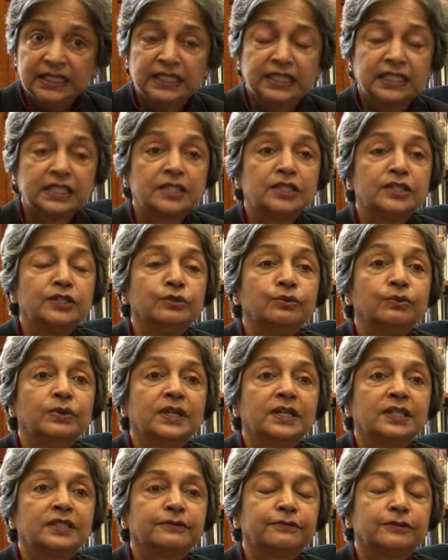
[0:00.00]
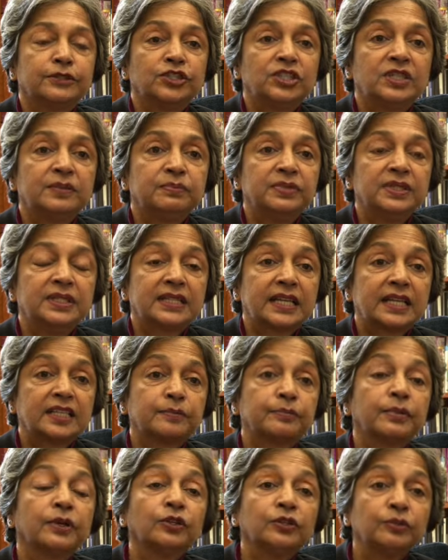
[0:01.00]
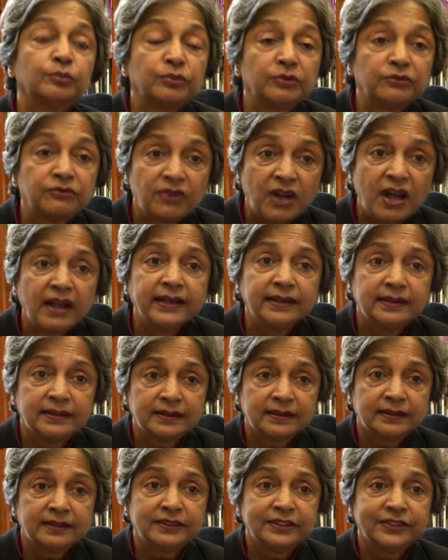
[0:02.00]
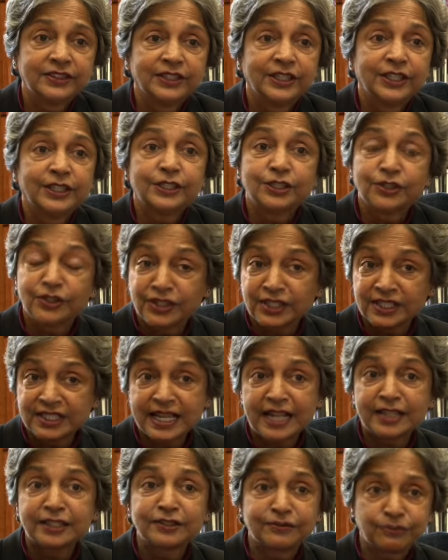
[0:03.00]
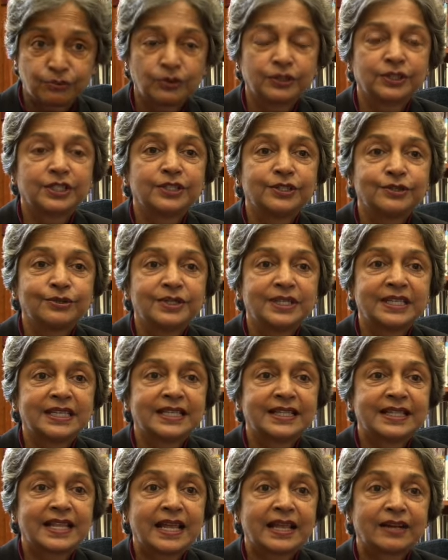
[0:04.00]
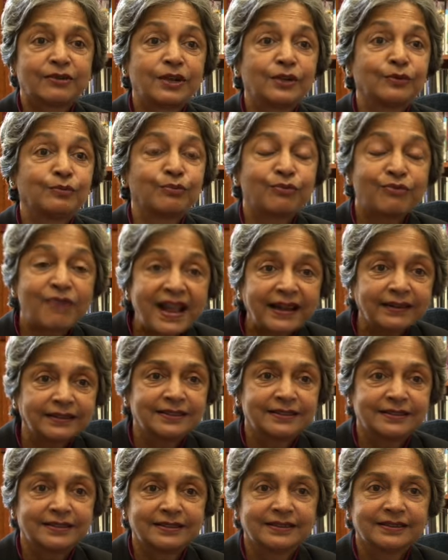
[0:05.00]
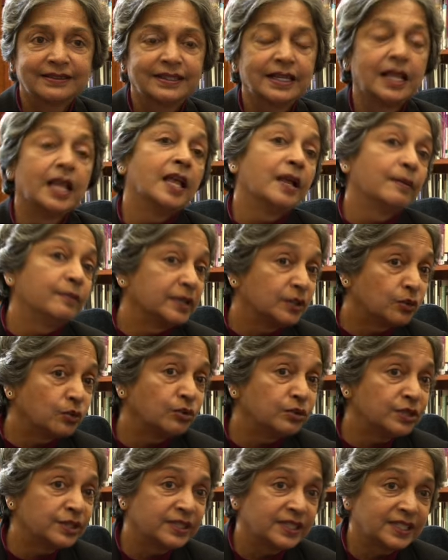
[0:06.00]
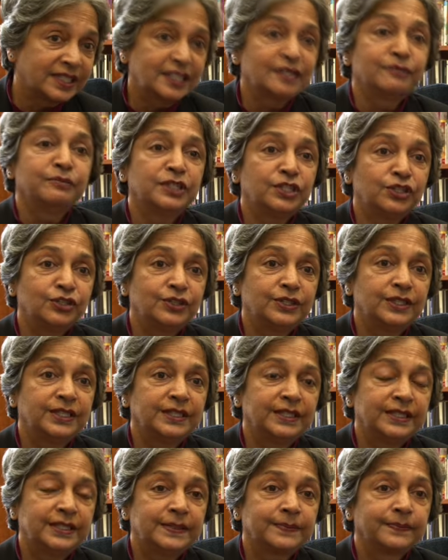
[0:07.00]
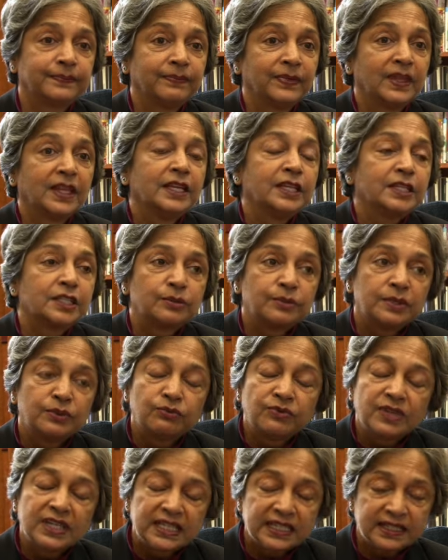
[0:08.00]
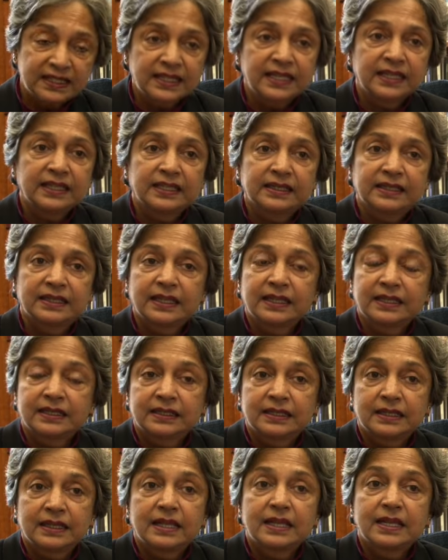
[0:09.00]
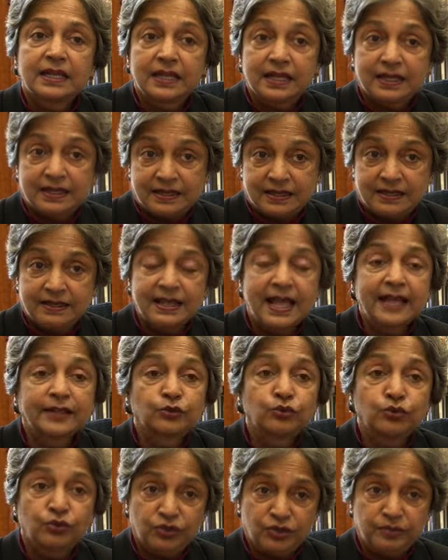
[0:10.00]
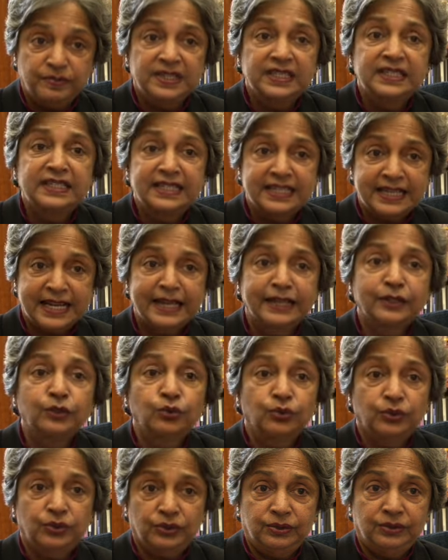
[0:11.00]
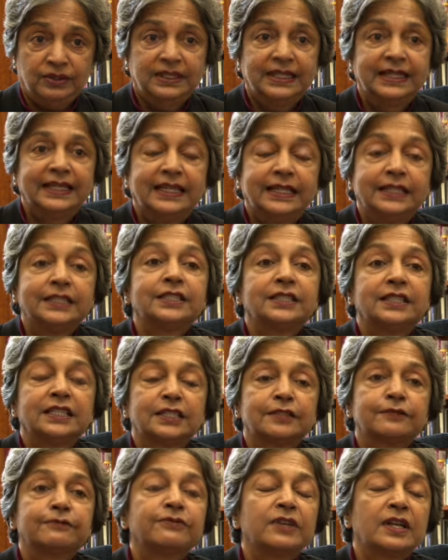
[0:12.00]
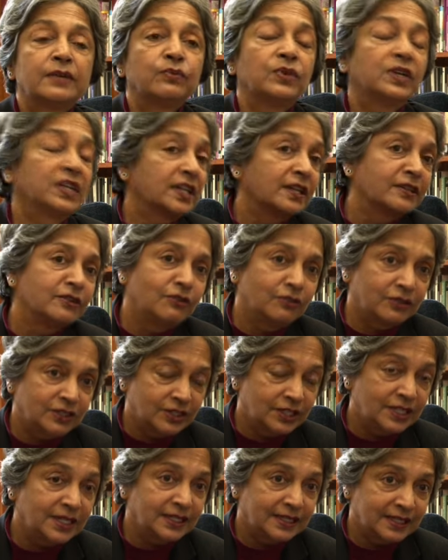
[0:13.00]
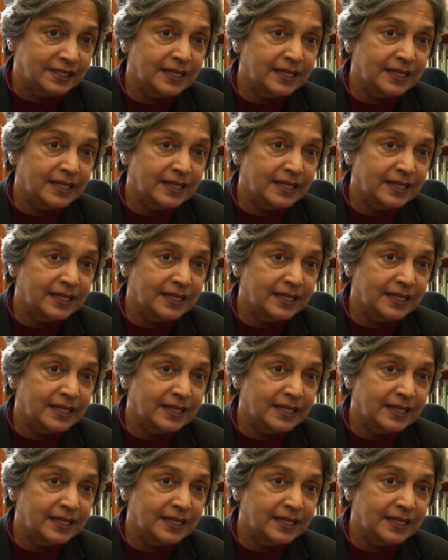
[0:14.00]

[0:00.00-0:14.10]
in this new world for GPs as both providers, so in the sense of what they're doing in their own practices, but also as commissioners. So we really think that that ought to be integral to this framework and not sit